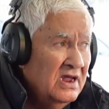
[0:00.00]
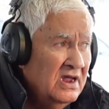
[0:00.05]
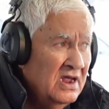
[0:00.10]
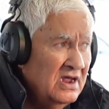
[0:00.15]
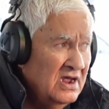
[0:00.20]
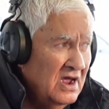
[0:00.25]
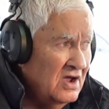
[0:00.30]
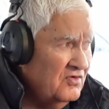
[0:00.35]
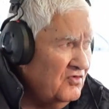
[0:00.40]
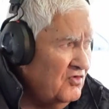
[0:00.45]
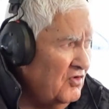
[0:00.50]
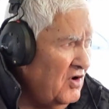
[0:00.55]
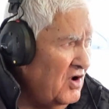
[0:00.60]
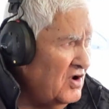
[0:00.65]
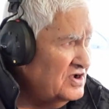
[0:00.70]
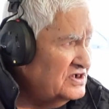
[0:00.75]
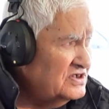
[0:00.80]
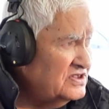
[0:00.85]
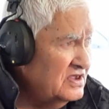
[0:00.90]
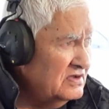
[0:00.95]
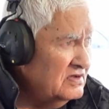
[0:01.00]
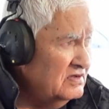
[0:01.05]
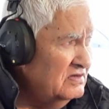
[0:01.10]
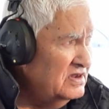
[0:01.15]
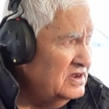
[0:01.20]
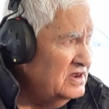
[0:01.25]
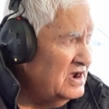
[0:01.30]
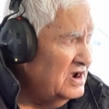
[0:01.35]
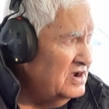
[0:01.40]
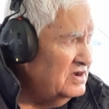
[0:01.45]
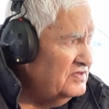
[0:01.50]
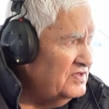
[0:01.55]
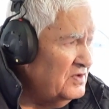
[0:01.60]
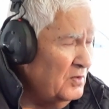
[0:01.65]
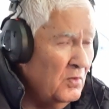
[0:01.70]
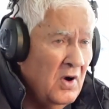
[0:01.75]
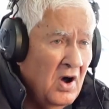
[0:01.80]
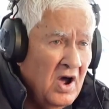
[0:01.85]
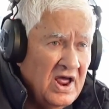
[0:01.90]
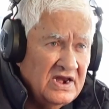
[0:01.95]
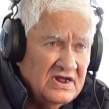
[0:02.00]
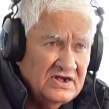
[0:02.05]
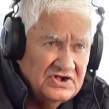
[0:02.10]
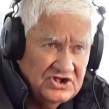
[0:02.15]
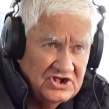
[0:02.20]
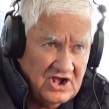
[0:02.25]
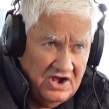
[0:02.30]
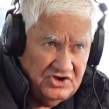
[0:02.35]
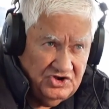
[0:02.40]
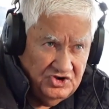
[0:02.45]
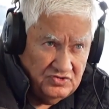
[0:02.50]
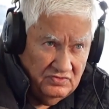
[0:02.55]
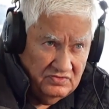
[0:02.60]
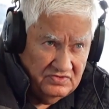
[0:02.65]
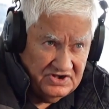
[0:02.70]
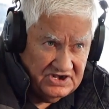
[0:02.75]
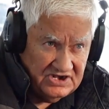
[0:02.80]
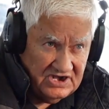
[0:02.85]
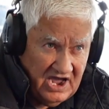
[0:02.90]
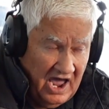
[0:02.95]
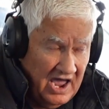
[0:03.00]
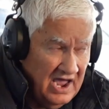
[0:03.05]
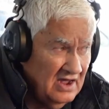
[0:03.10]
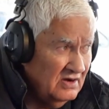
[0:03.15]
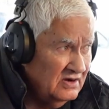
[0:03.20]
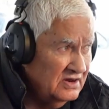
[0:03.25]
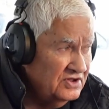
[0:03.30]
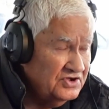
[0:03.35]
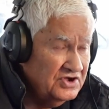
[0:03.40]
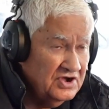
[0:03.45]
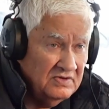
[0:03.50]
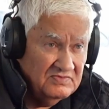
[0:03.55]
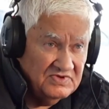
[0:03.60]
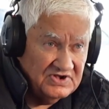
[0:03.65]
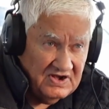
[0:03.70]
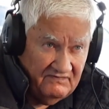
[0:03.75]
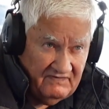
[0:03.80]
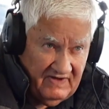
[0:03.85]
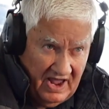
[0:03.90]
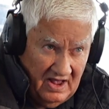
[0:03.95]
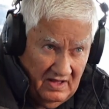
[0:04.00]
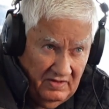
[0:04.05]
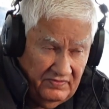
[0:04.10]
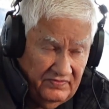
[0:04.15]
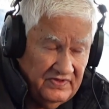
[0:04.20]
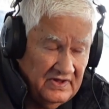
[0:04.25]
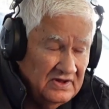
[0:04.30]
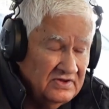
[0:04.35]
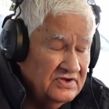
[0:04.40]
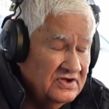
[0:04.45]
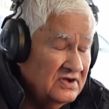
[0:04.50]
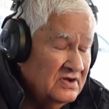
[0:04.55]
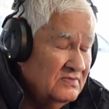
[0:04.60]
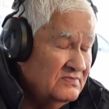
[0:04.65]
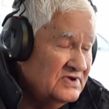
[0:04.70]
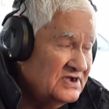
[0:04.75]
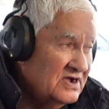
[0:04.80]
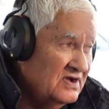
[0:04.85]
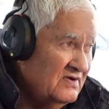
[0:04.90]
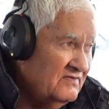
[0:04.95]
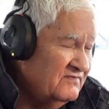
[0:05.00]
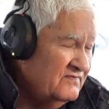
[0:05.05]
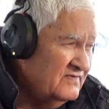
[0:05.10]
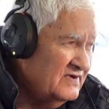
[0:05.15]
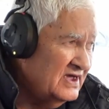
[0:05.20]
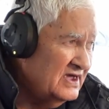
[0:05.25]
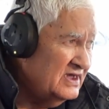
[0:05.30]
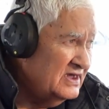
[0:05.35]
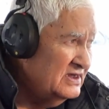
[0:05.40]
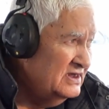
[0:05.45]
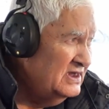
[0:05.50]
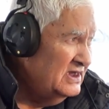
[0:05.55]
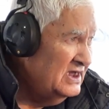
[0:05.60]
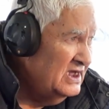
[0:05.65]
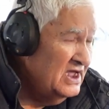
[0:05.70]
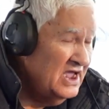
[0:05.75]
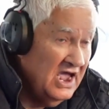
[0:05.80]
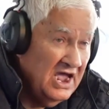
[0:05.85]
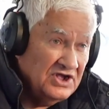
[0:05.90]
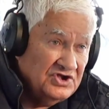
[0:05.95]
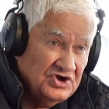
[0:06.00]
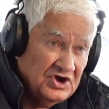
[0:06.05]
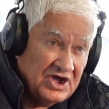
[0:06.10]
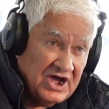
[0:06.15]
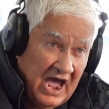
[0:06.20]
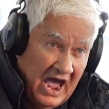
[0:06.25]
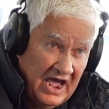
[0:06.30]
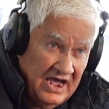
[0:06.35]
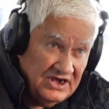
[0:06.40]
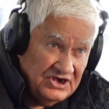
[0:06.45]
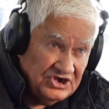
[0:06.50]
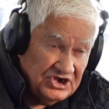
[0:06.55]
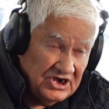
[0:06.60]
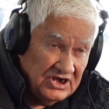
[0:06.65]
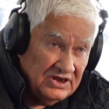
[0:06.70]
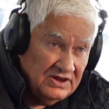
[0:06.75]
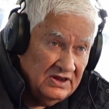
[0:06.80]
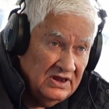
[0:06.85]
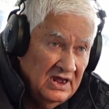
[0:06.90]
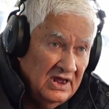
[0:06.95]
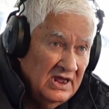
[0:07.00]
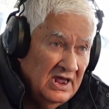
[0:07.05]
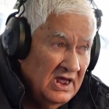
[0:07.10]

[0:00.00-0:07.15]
across the wider social scale in terms of health, in terms of education,